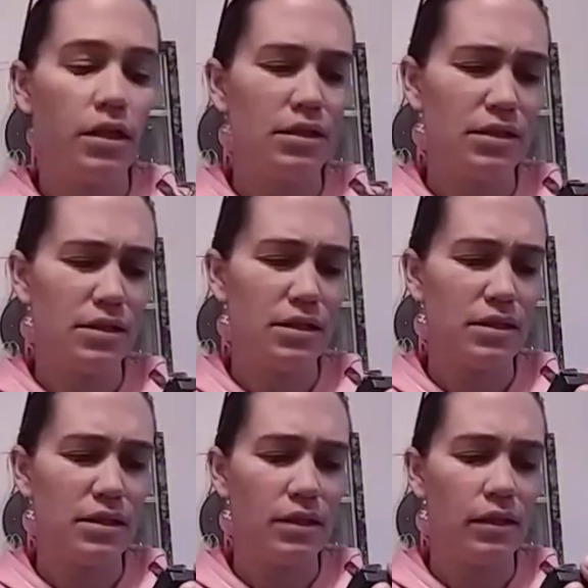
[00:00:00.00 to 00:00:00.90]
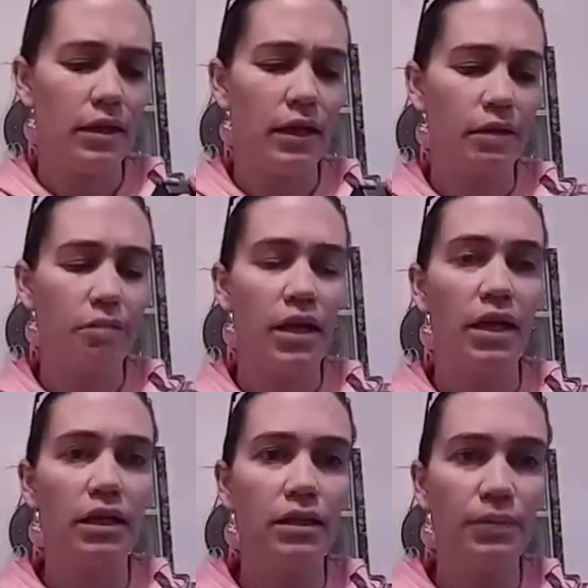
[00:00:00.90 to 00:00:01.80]
This is the light
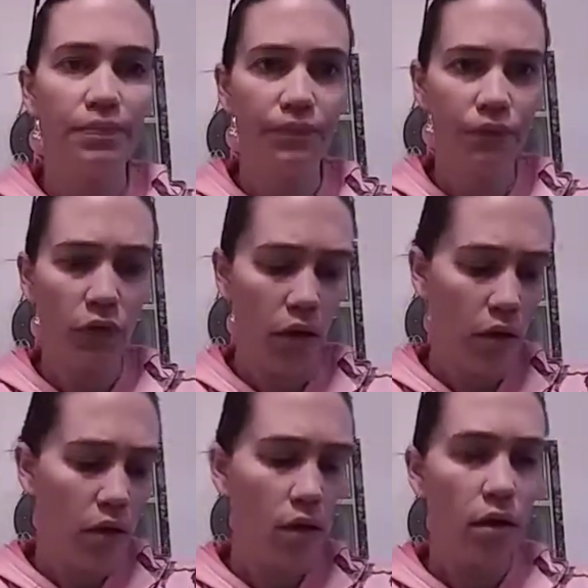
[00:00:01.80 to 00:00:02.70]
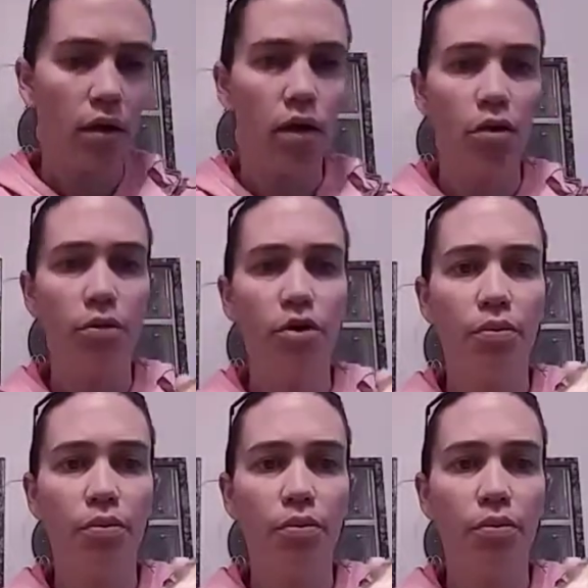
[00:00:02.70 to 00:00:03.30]
medium combo